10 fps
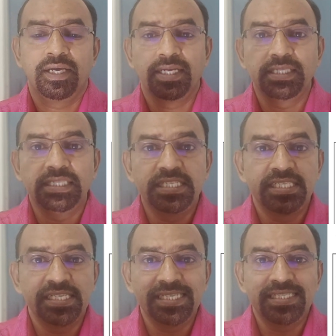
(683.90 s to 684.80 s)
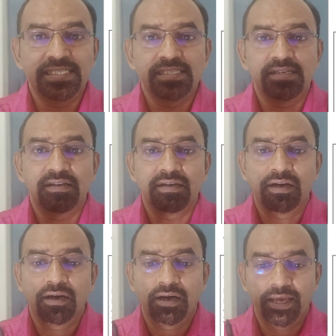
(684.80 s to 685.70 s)
This is
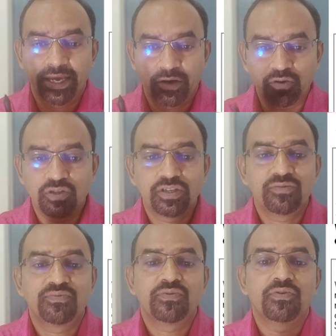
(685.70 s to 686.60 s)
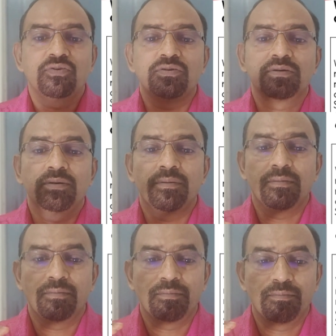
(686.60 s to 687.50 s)
a question for
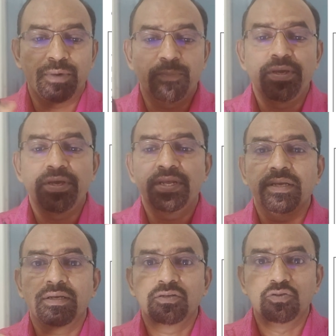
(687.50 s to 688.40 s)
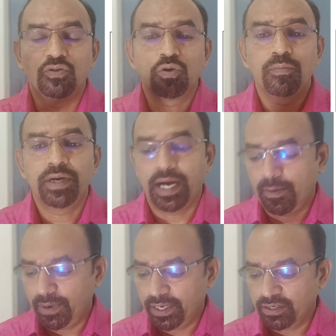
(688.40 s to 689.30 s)
preparing job
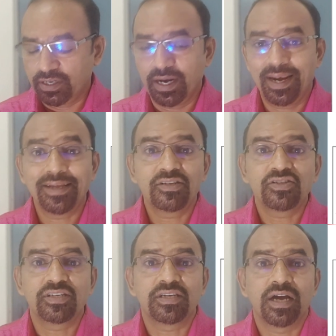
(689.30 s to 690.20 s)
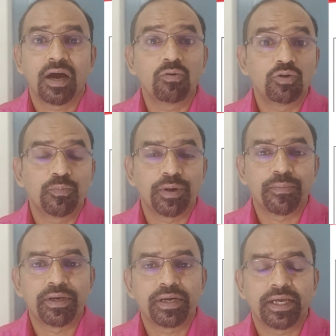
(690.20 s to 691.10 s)
application. Let us check how to
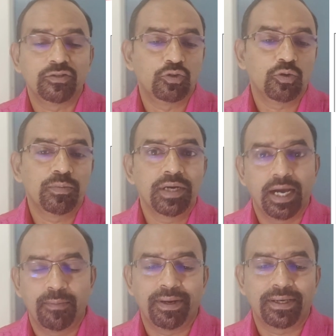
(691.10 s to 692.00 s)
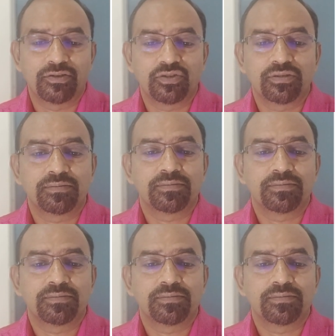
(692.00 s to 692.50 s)
prepare a job application.